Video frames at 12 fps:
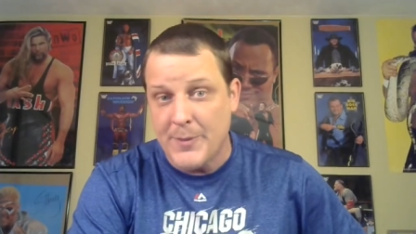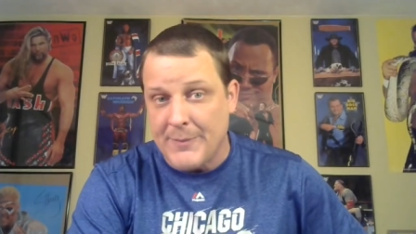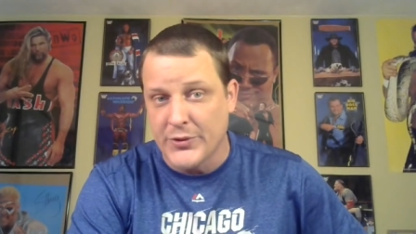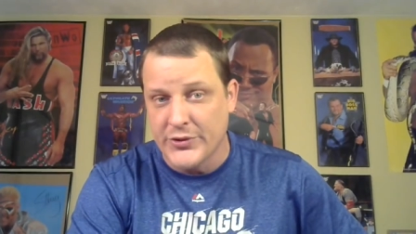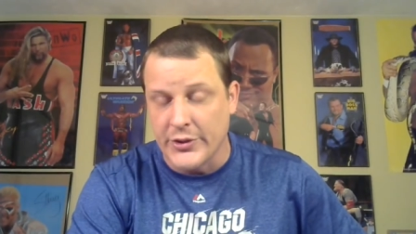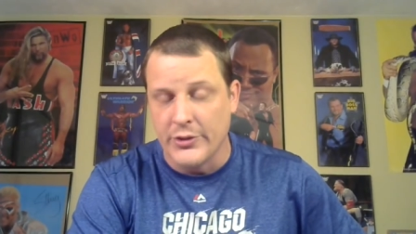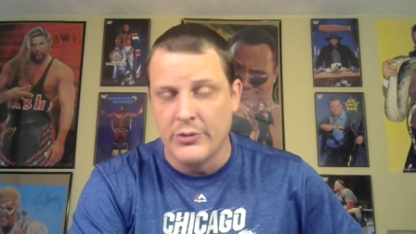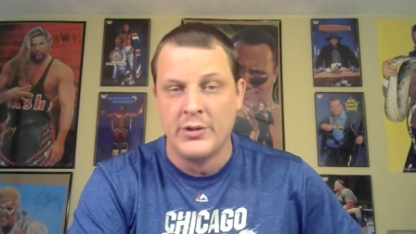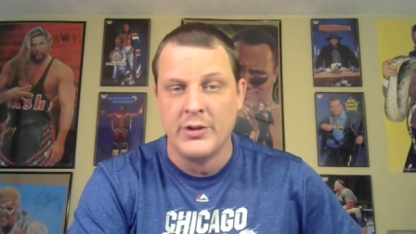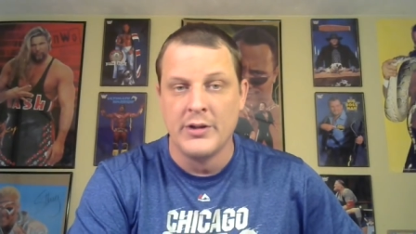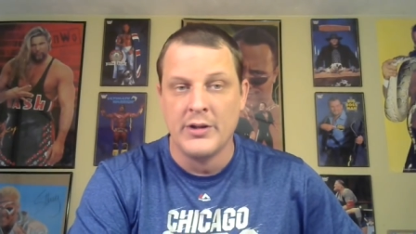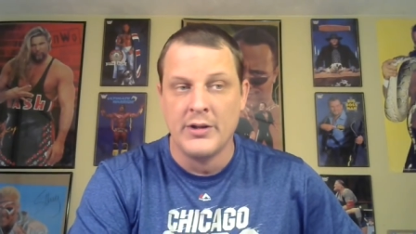people do
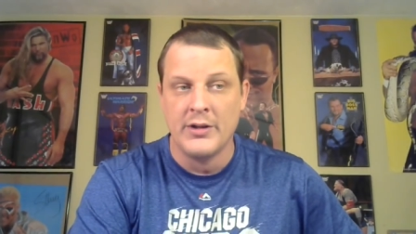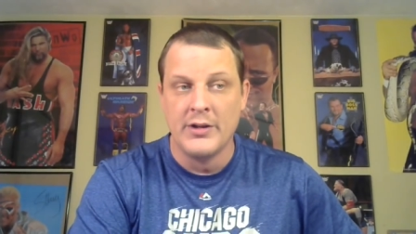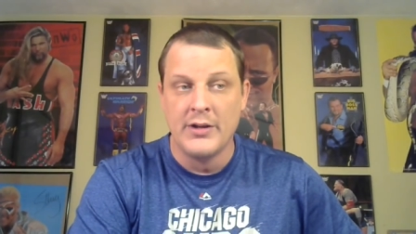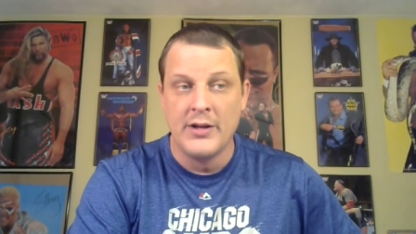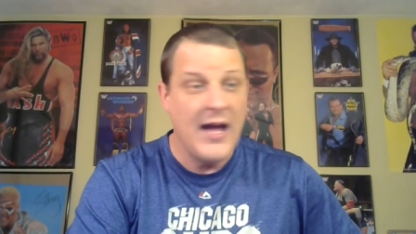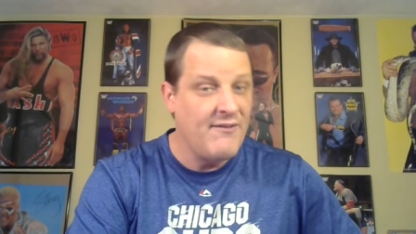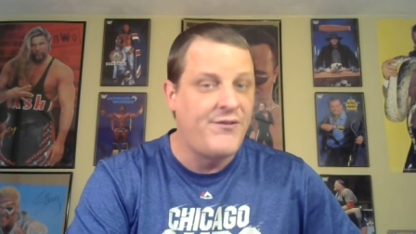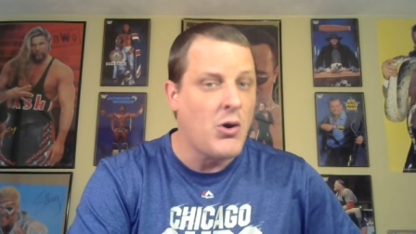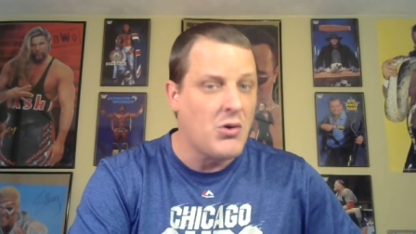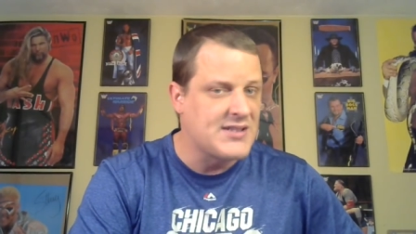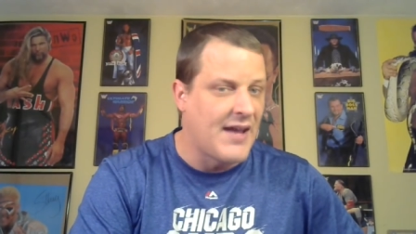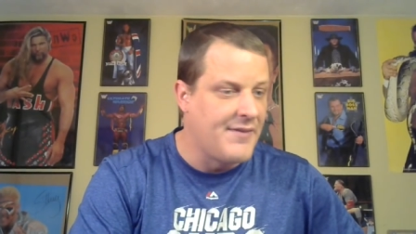and
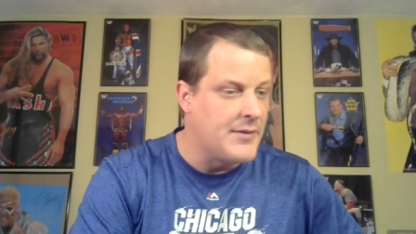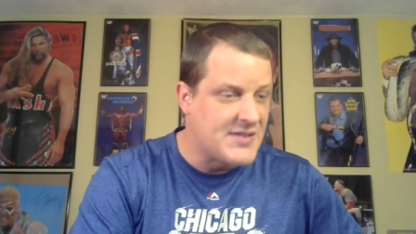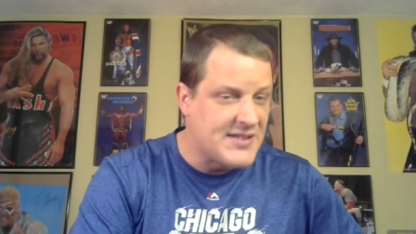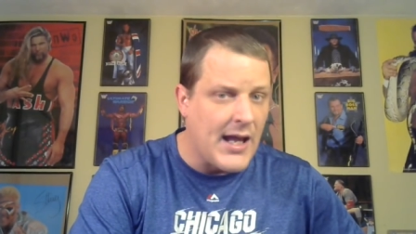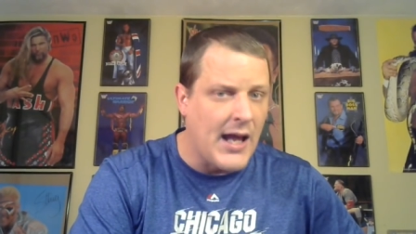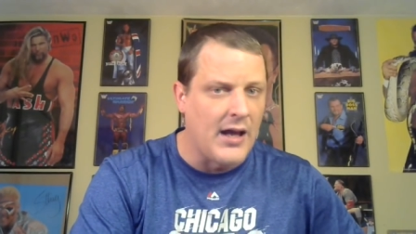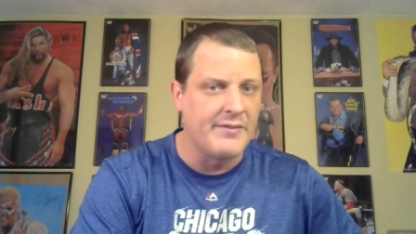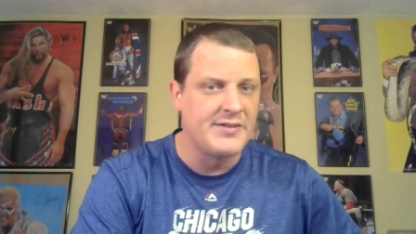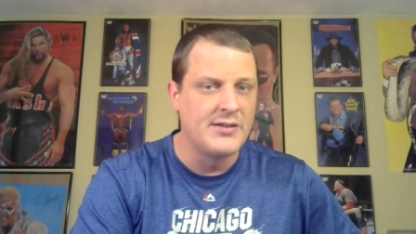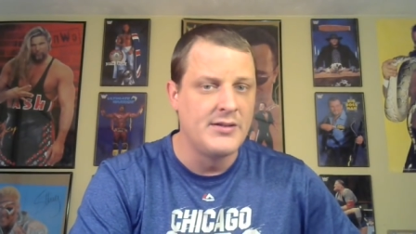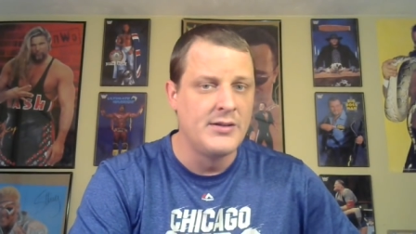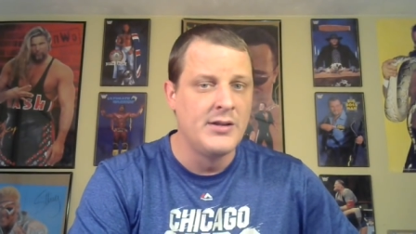focus on themselves.